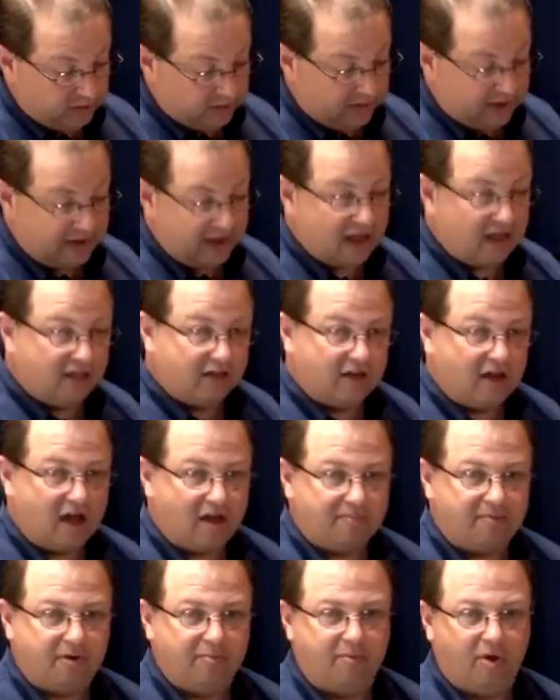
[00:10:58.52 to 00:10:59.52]
In
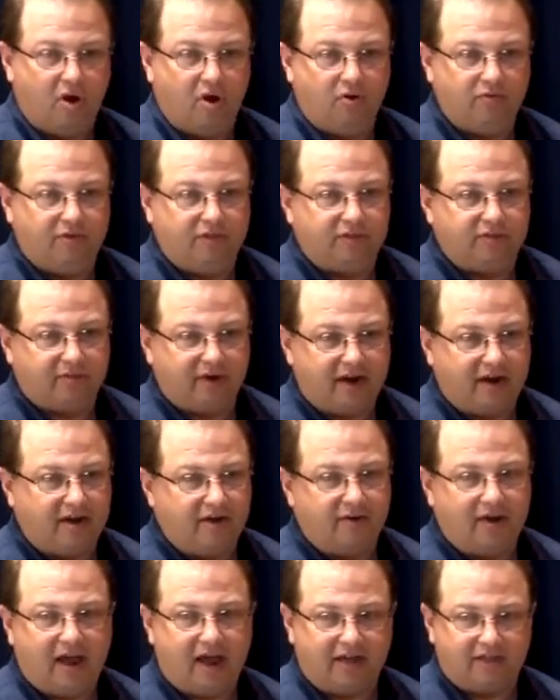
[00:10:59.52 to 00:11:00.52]
helicopter mode, this
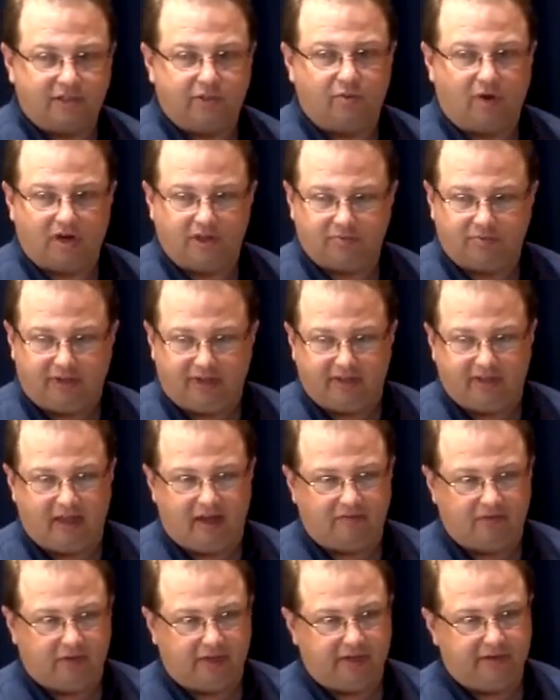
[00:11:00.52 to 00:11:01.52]
radio has swash plate
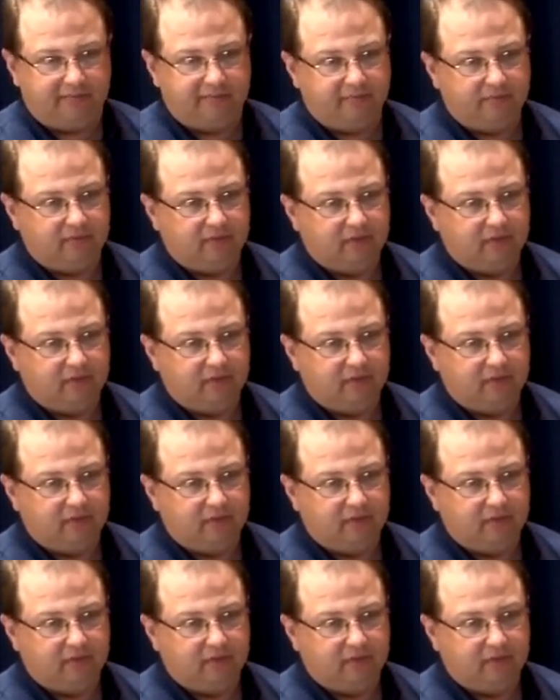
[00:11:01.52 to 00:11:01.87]
leveling.